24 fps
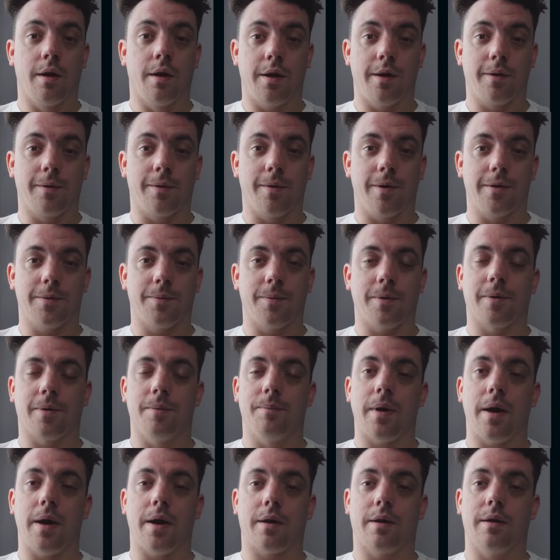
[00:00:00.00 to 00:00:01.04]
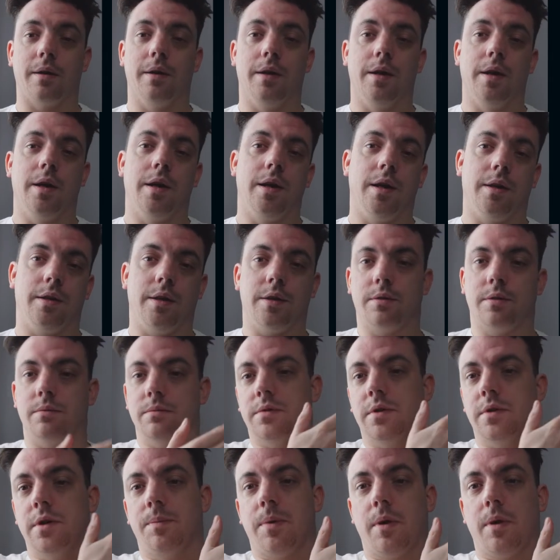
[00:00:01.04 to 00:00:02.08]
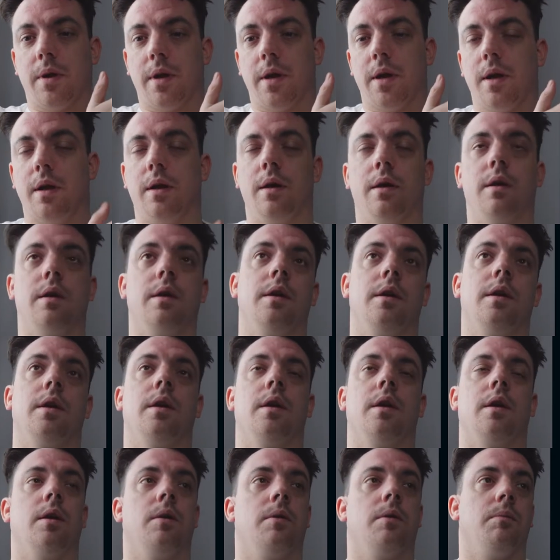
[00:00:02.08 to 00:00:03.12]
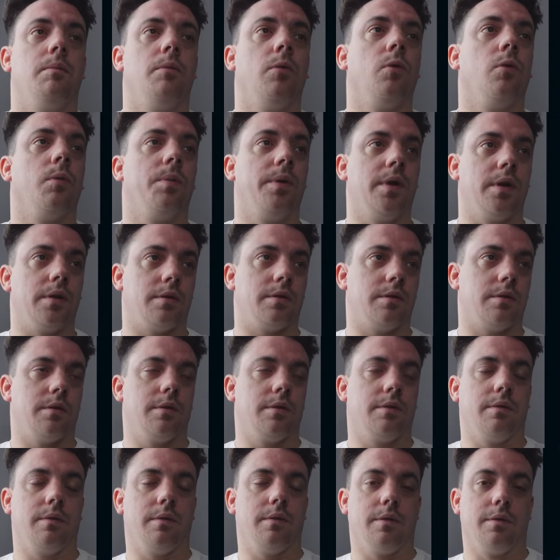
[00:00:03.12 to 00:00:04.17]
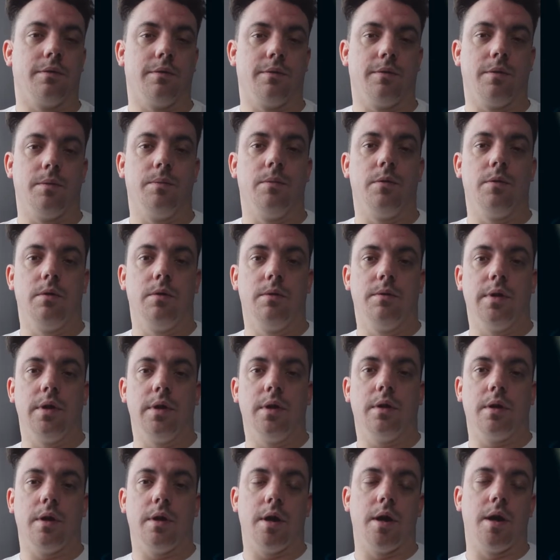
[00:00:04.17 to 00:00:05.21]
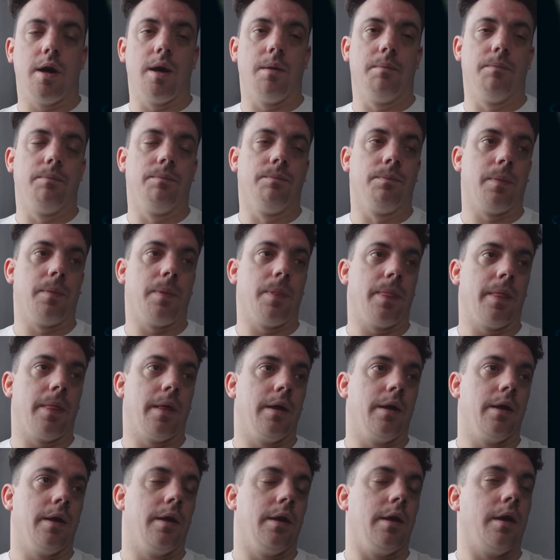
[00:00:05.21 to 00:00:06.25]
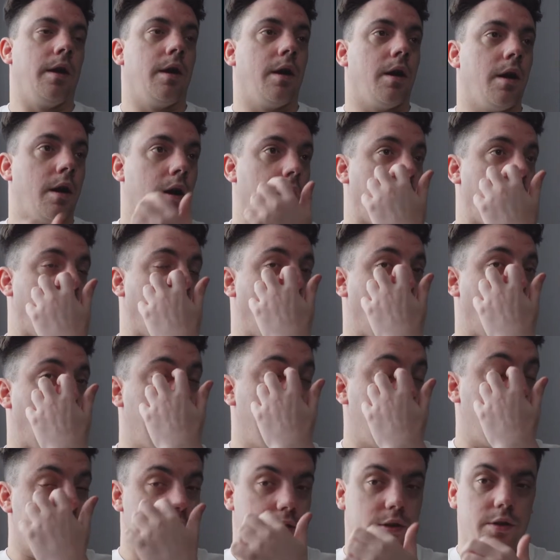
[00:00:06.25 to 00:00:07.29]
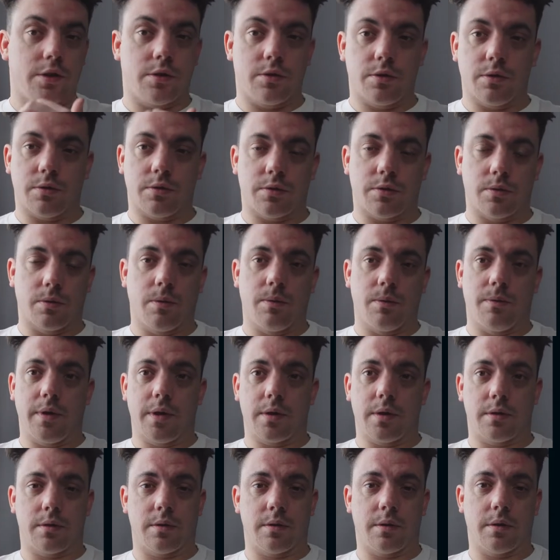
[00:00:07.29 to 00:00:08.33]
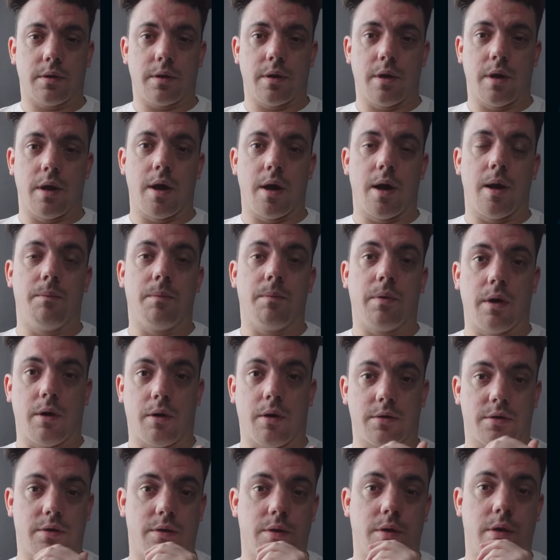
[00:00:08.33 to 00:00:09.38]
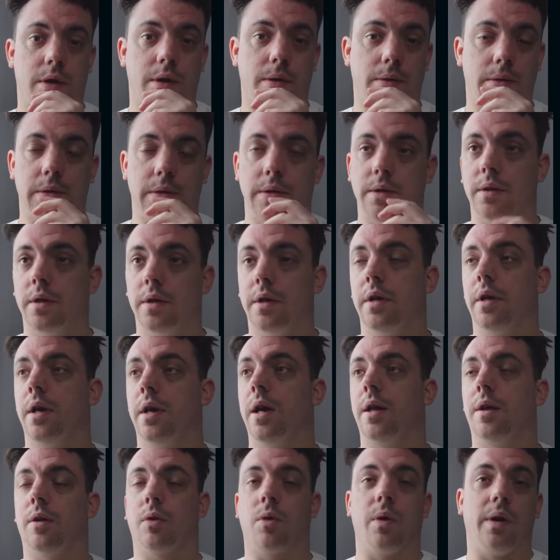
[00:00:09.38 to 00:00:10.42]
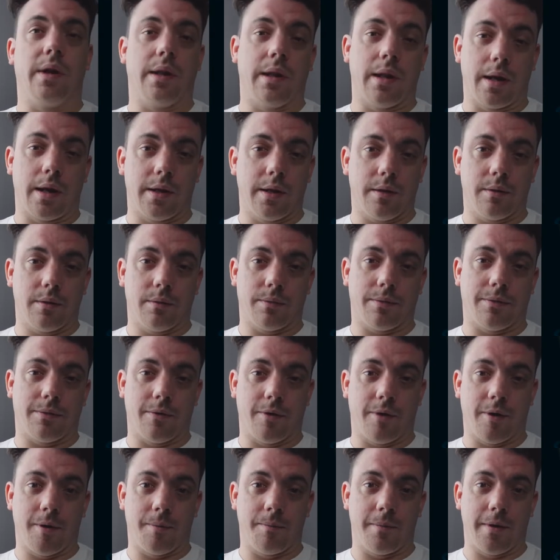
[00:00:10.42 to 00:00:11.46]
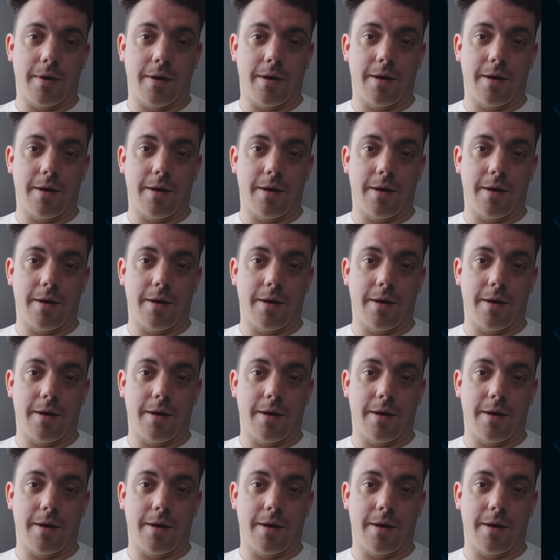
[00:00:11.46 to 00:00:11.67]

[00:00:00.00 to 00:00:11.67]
Hello guys, welcome back. And as you can see by there, Morbius, the movie. I literally just saw this last night, and I got in late from